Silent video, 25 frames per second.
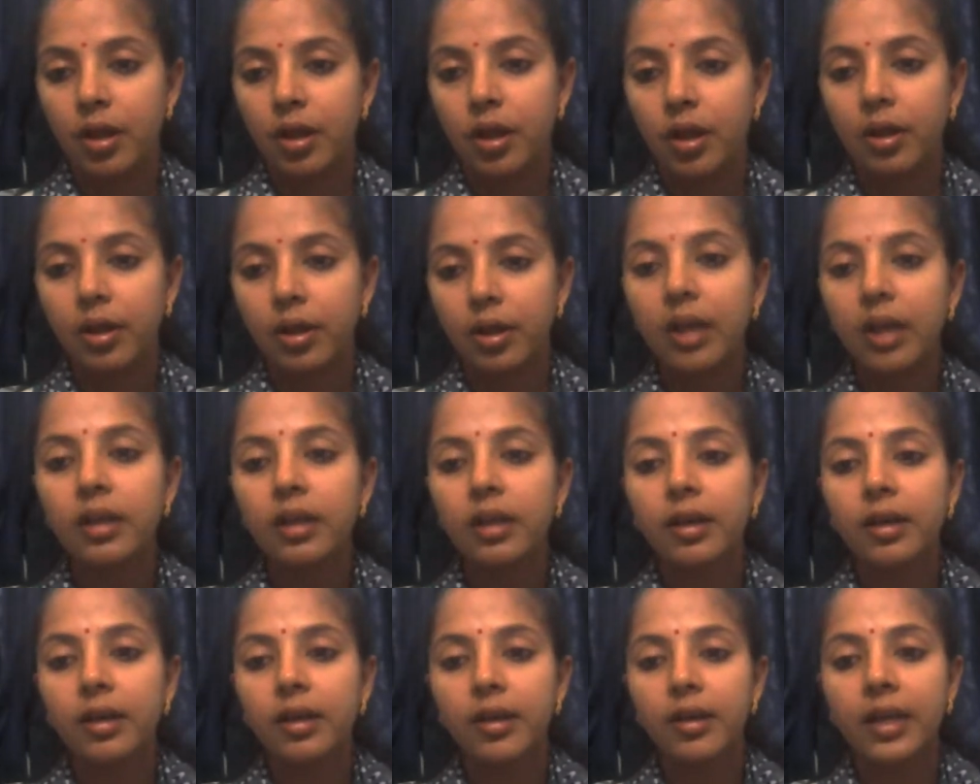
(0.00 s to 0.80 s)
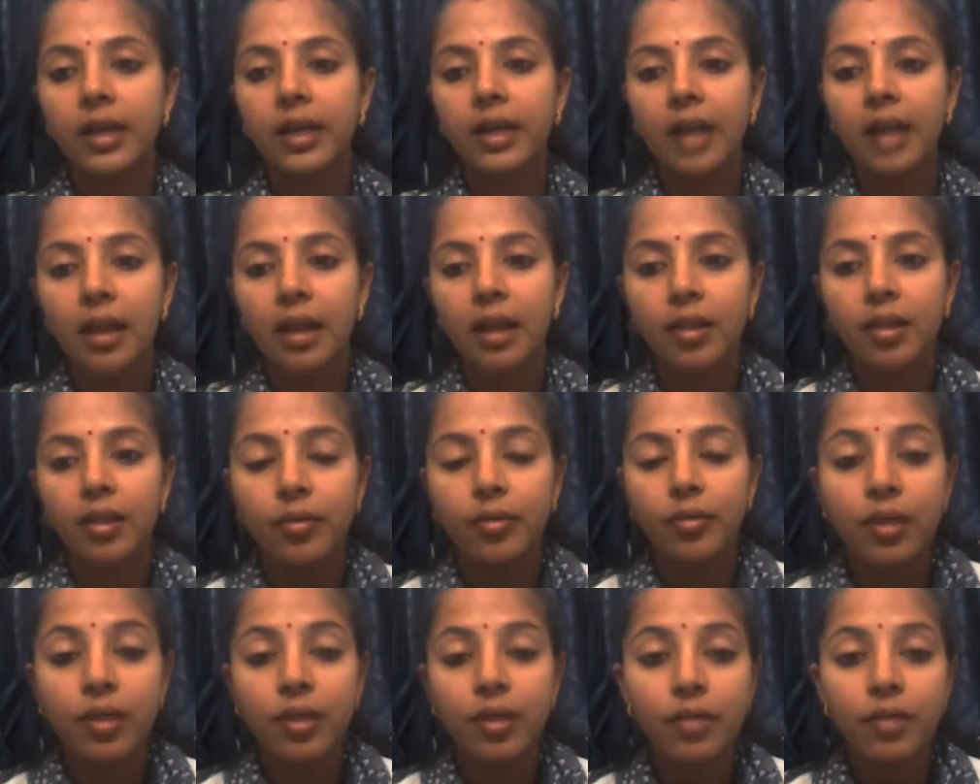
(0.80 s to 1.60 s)
Okay, the correct answer
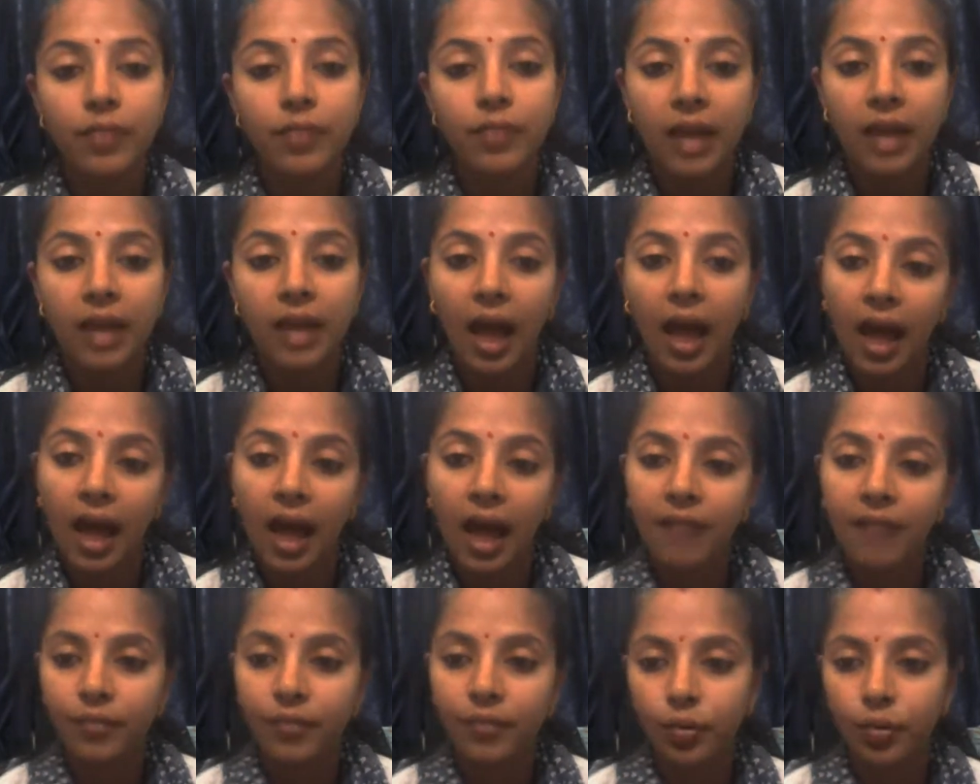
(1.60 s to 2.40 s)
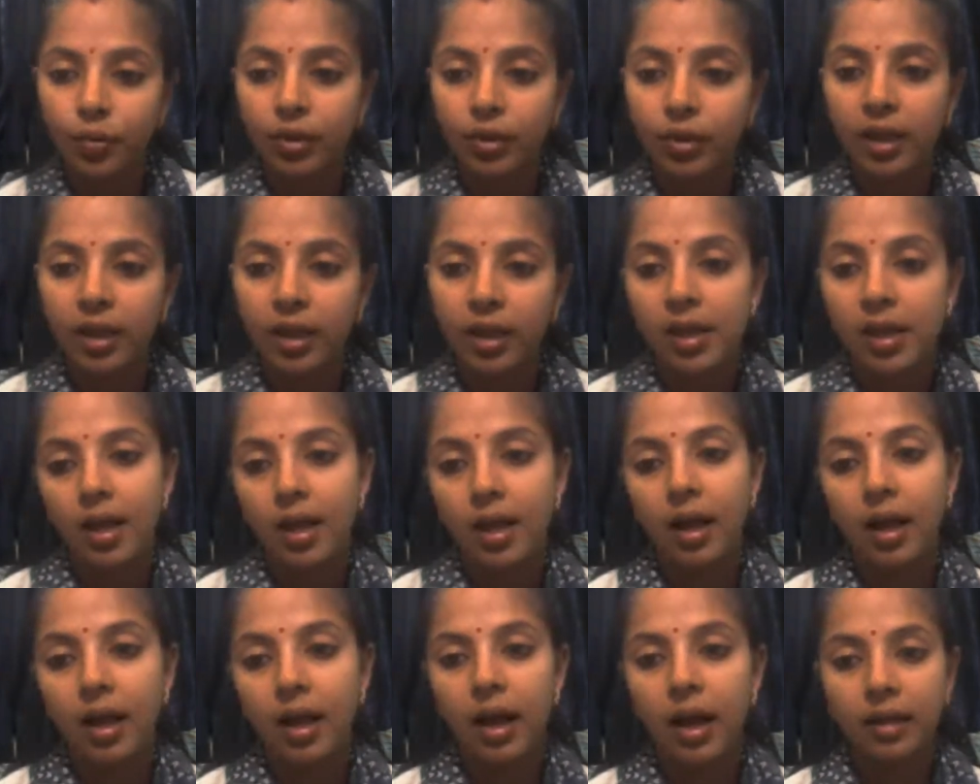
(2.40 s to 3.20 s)
is we have known. Yes,
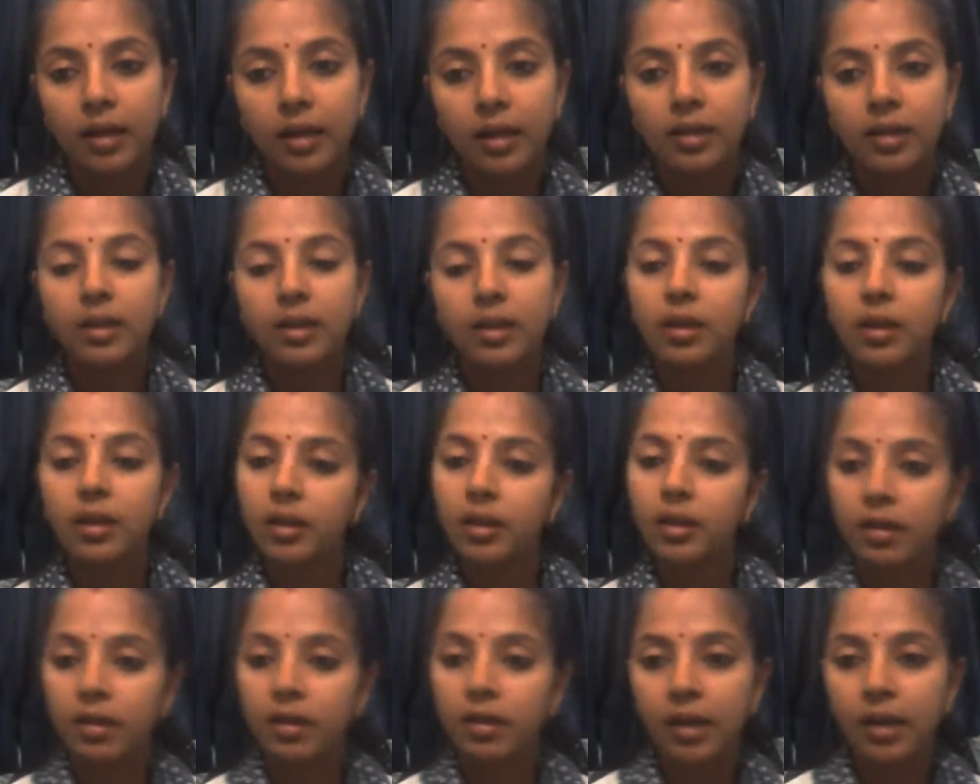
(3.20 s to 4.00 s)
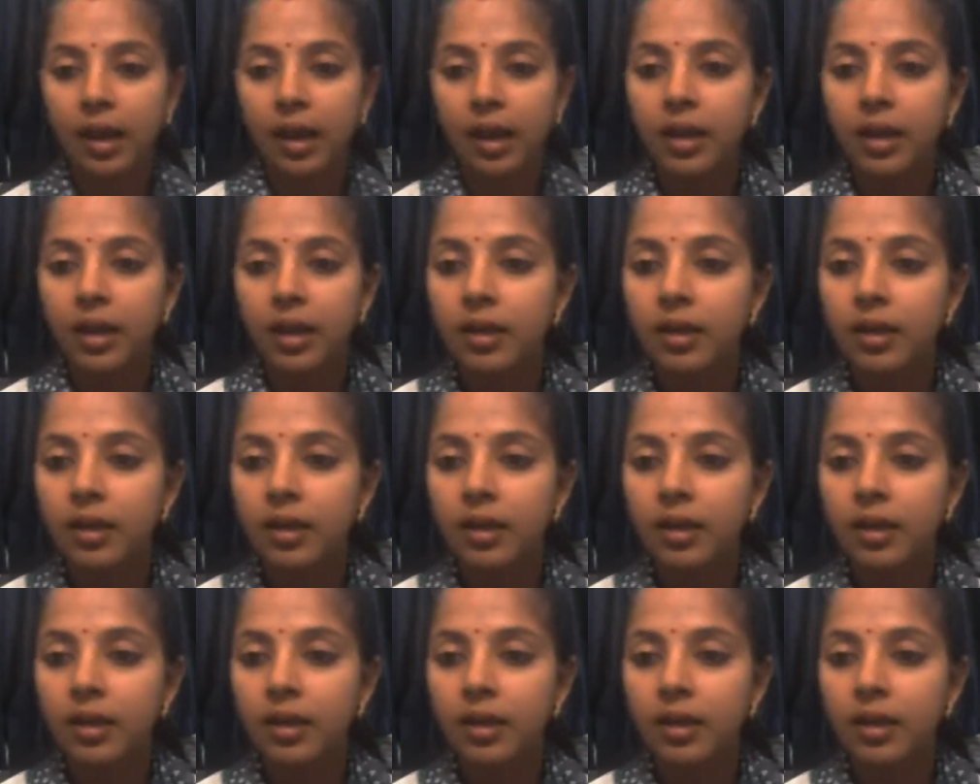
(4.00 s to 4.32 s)
Aditya, correct.